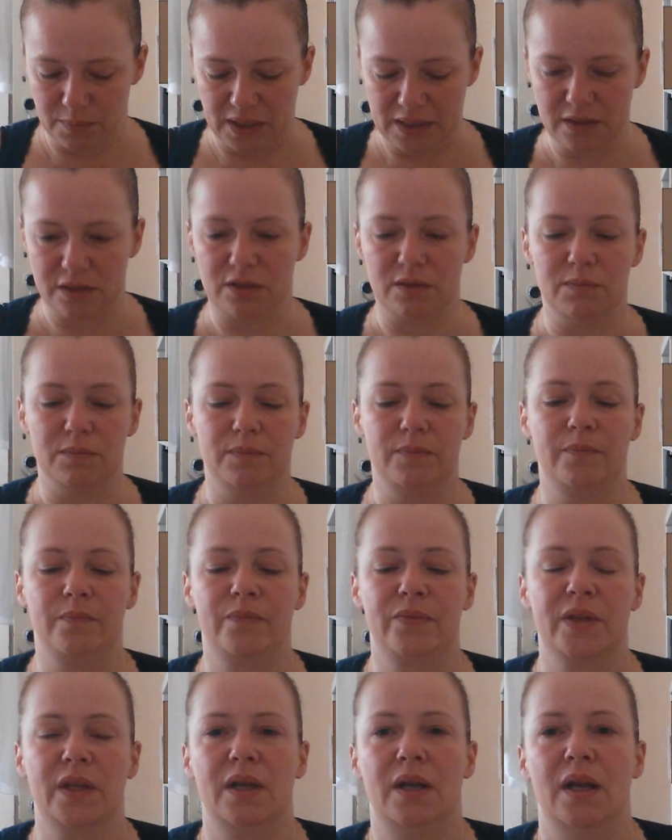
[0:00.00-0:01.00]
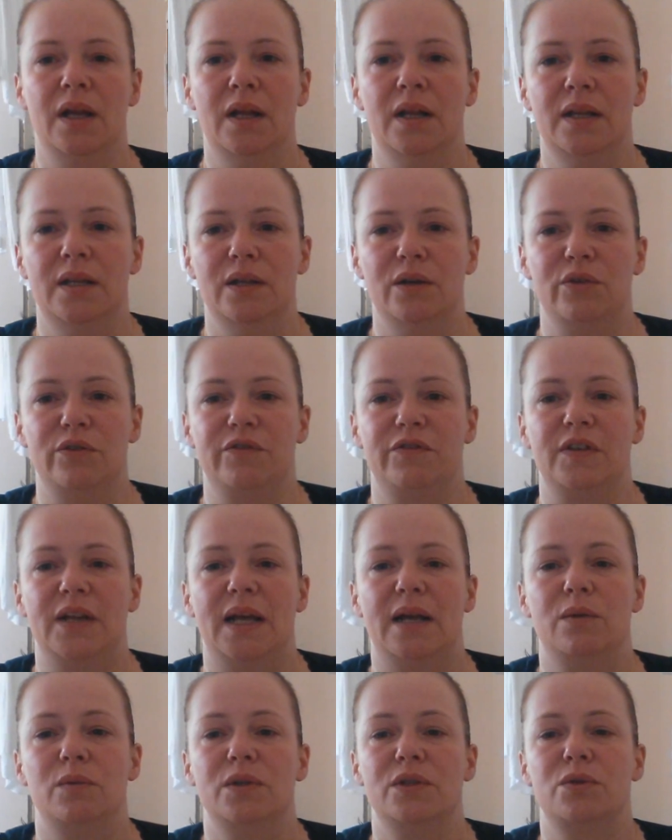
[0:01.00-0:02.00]
to make some little
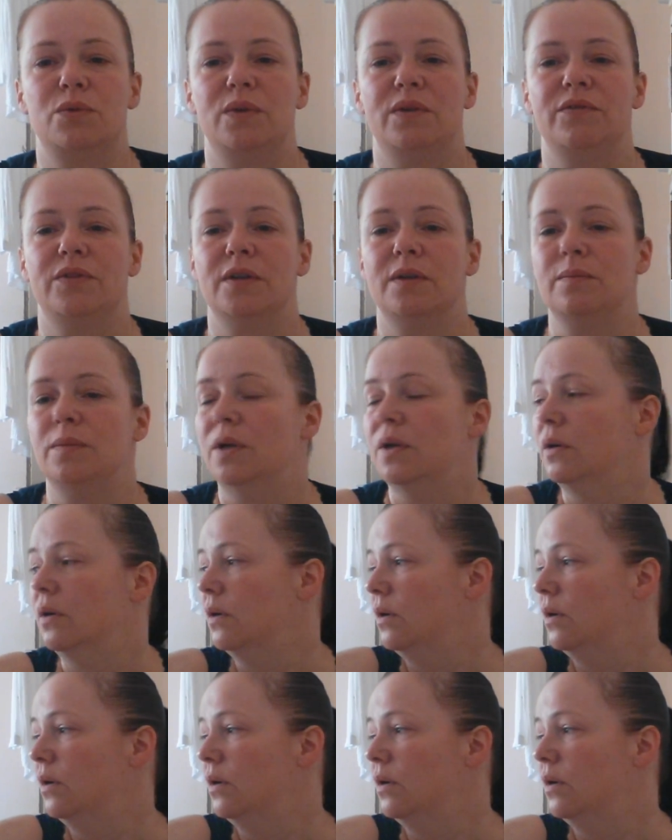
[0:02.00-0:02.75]
flowers with them.